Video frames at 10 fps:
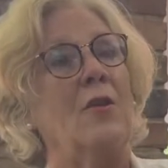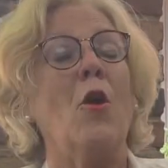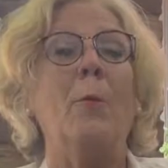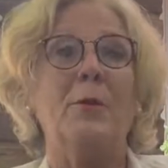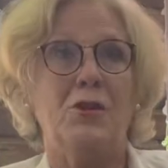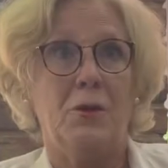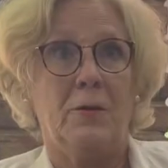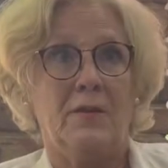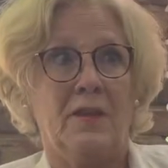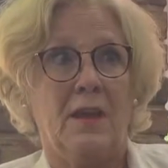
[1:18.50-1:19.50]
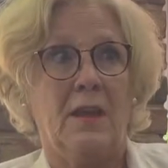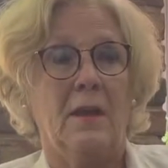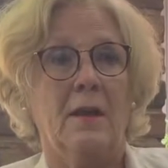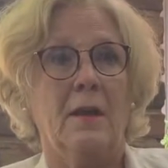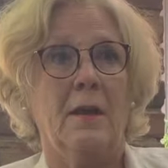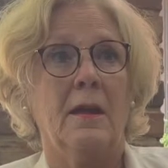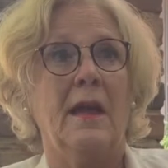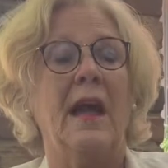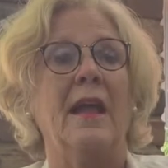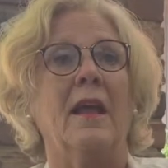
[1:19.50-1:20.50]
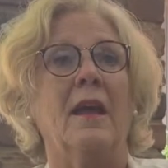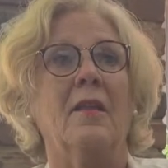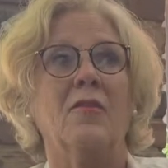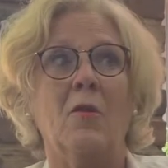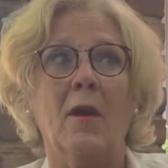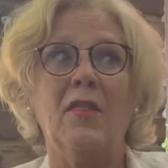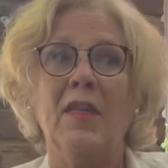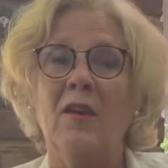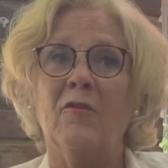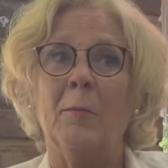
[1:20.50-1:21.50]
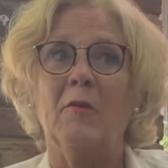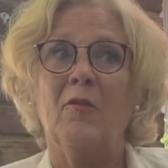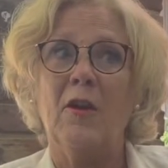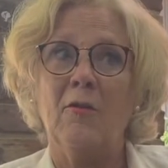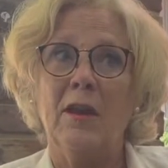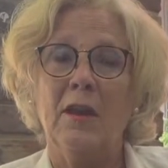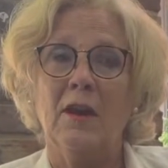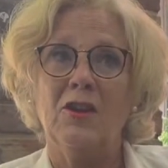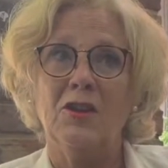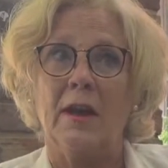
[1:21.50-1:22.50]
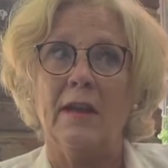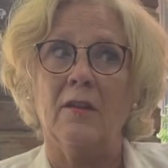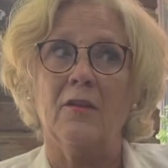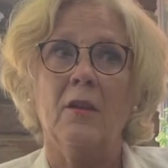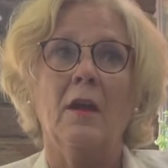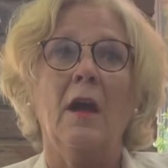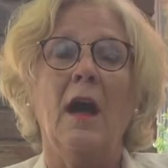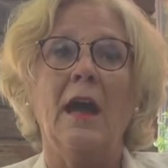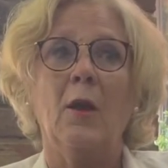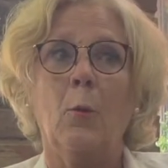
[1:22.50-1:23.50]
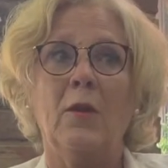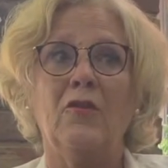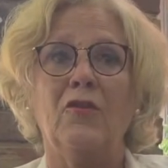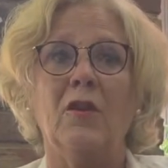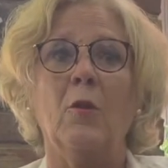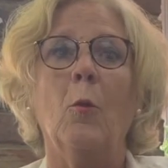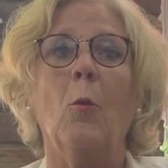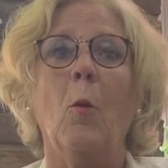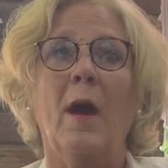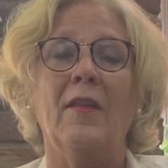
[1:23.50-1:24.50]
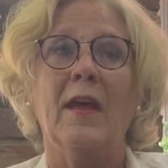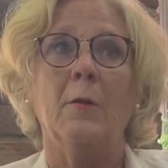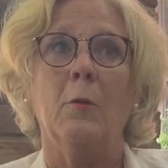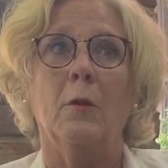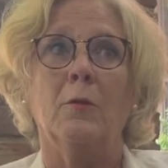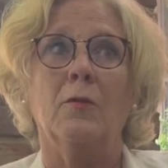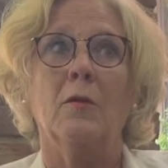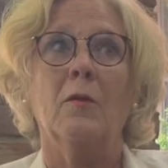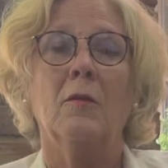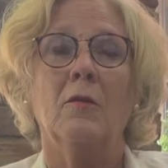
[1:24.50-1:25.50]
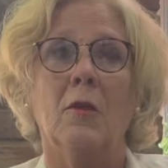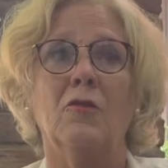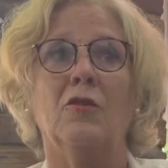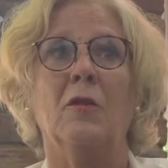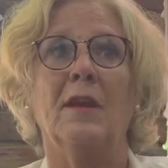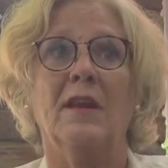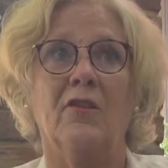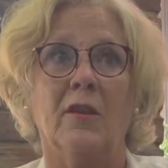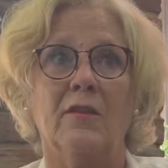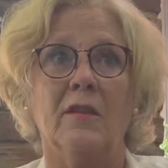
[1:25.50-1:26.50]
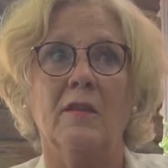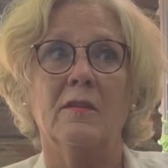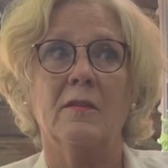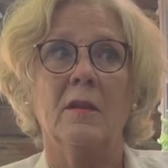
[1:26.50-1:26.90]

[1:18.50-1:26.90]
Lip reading: opportunity. So I think from a very young child, I questioned why that was, social injustice.